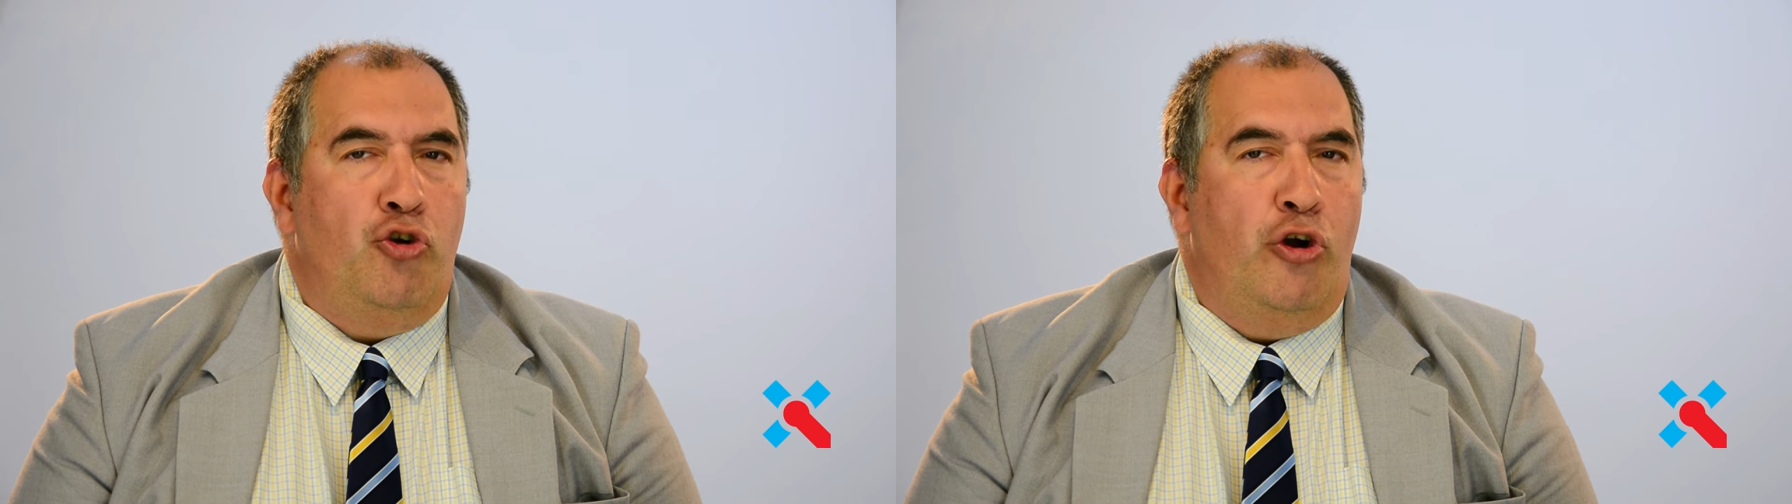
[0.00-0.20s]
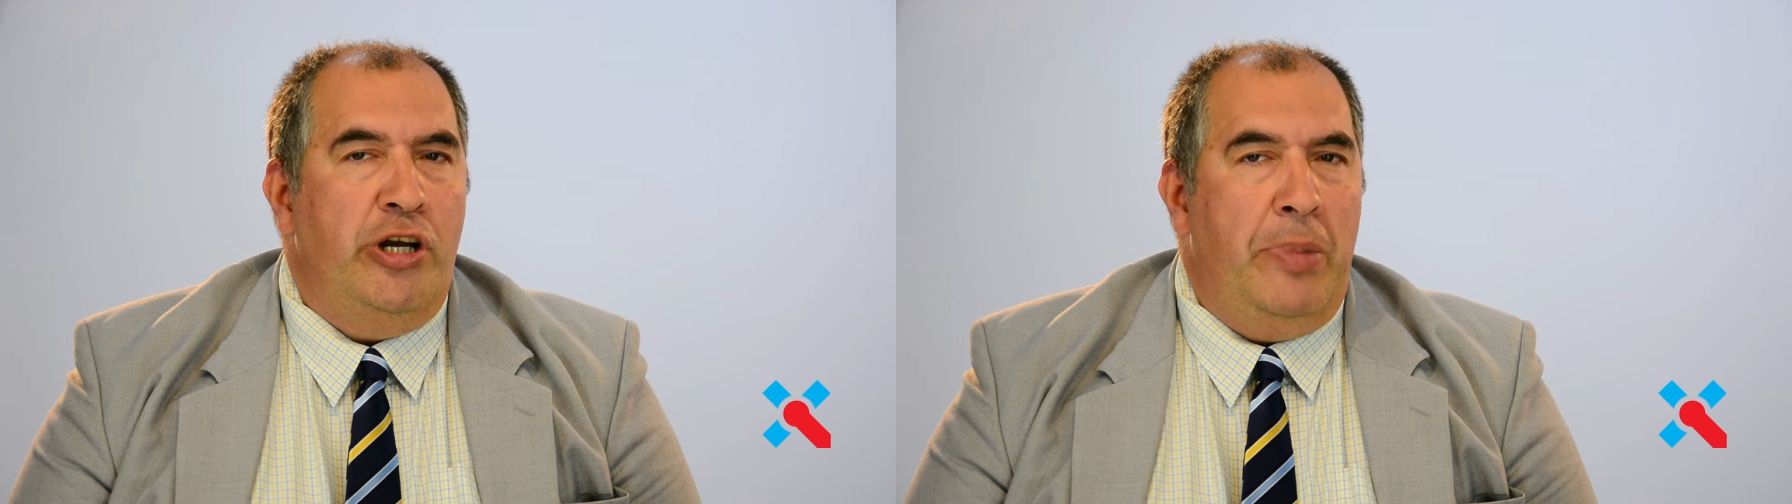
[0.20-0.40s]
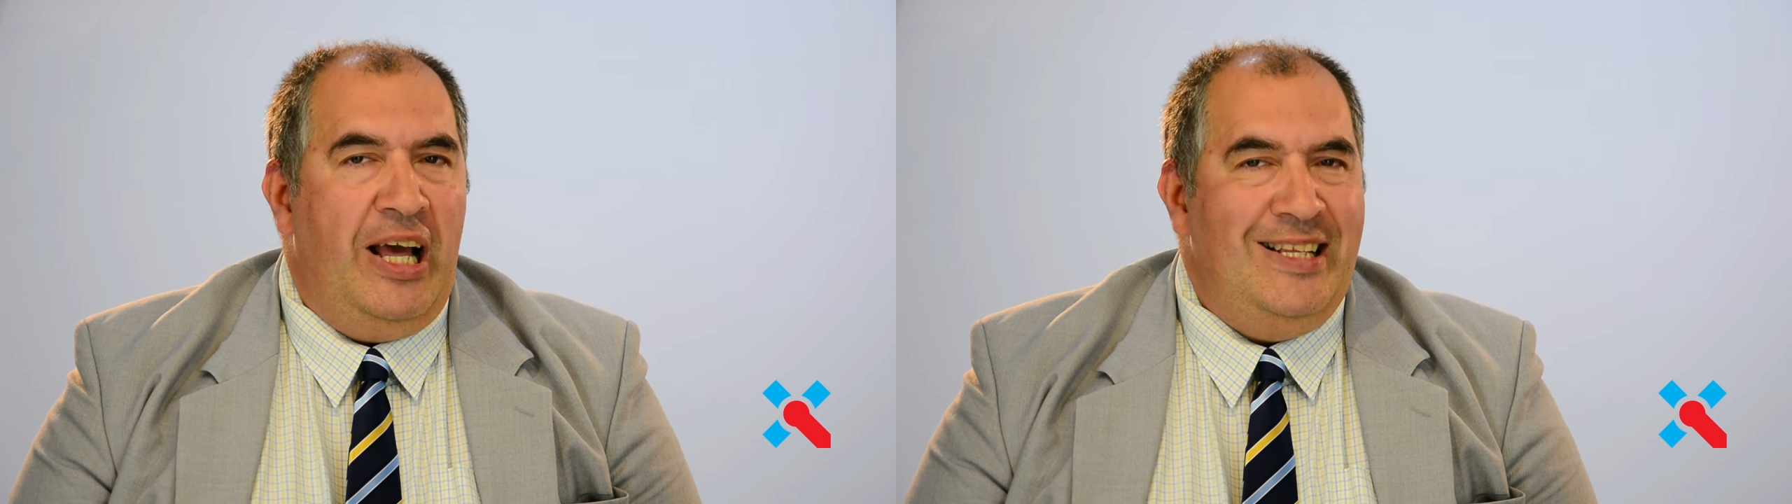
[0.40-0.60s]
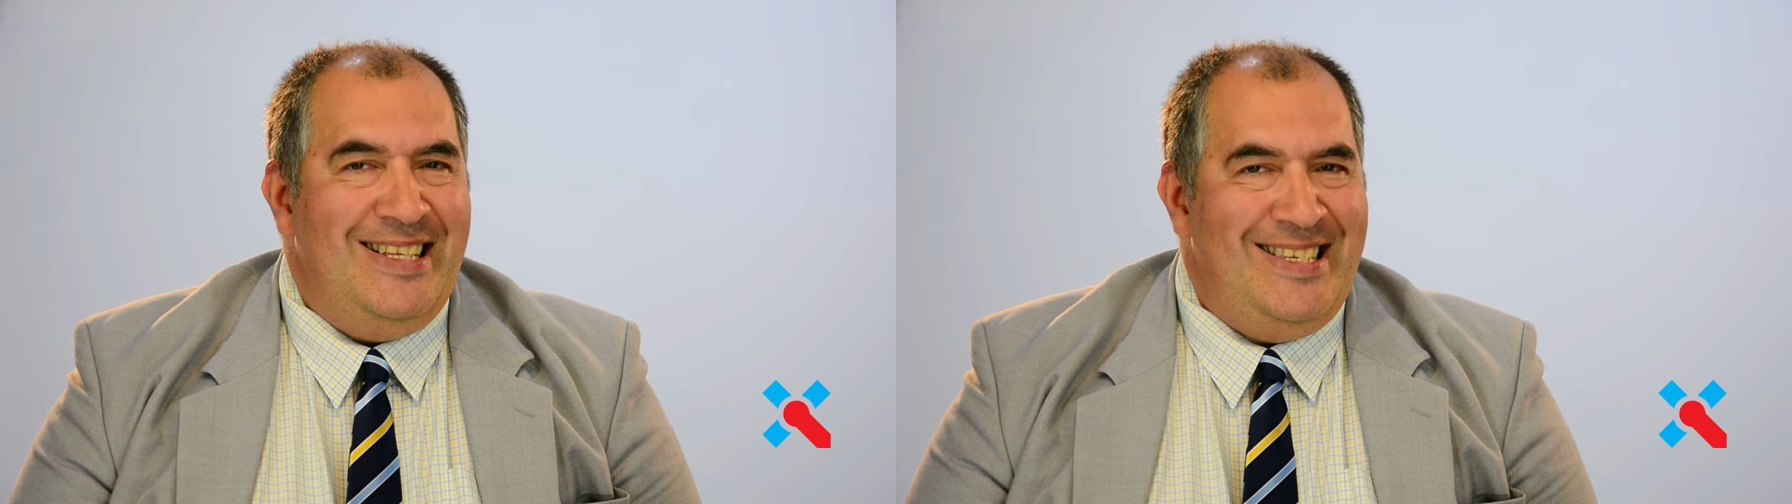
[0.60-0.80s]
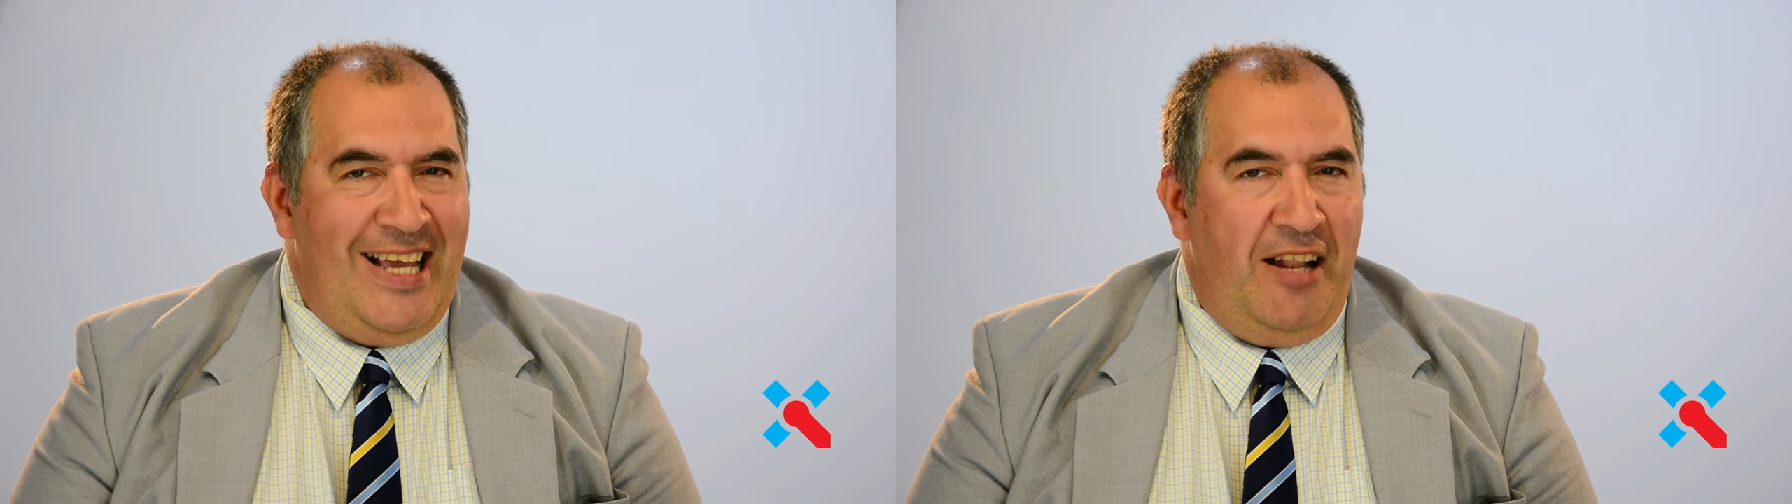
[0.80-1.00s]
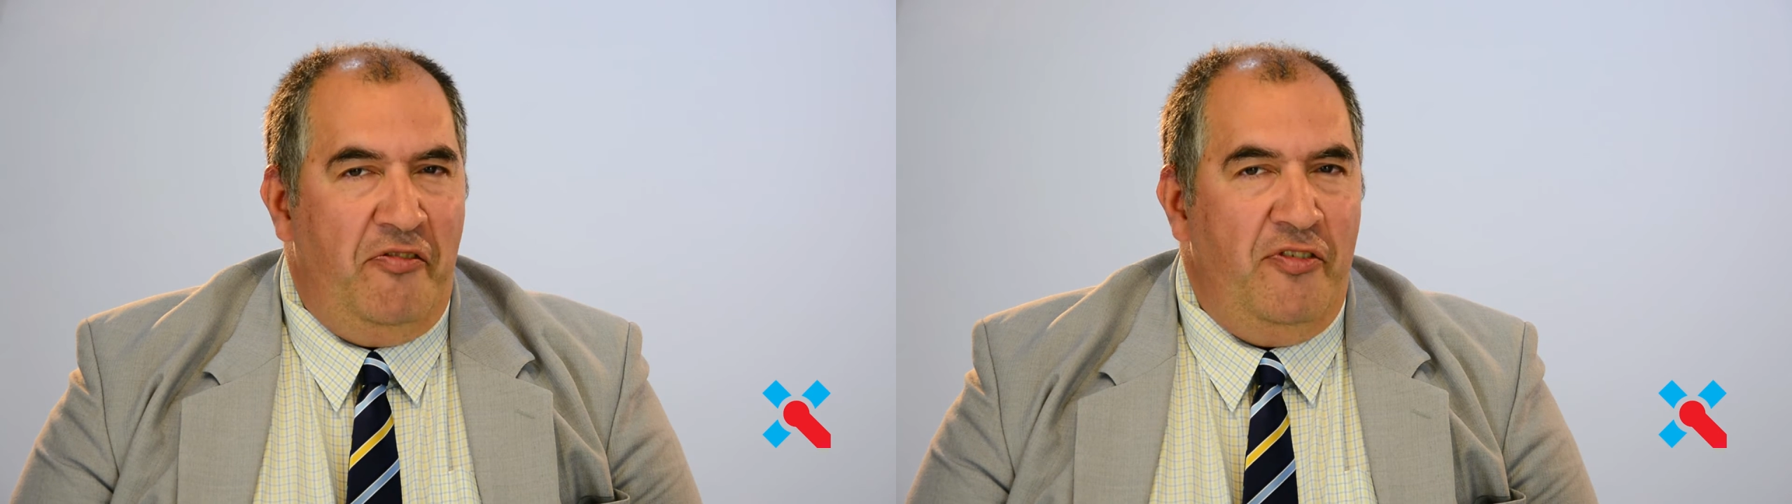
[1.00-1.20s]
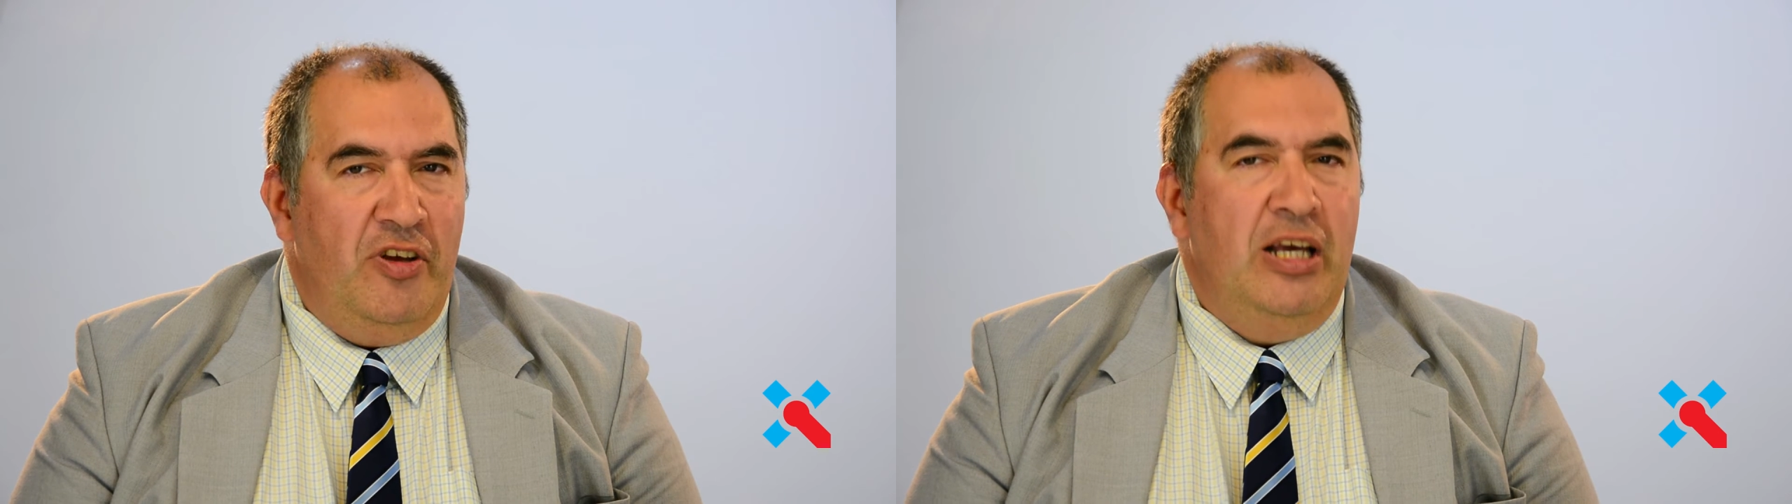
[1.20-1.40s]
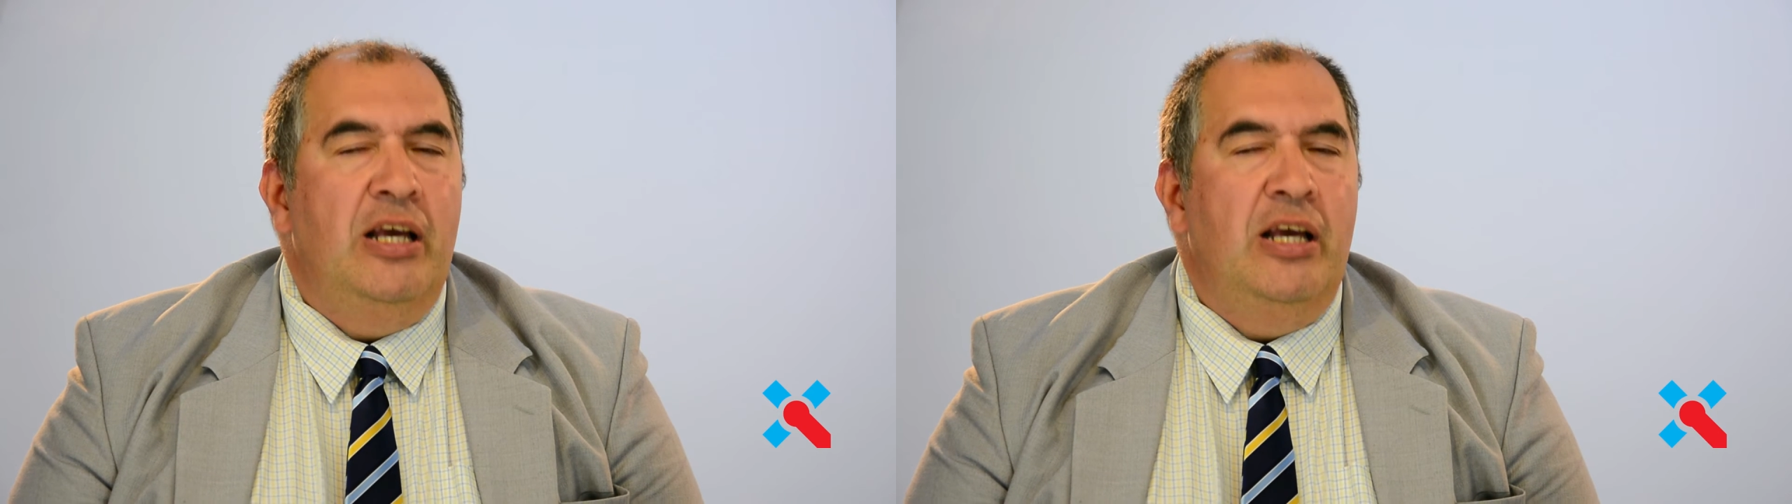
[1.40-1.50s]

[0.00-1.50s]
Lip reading: cord blood itself.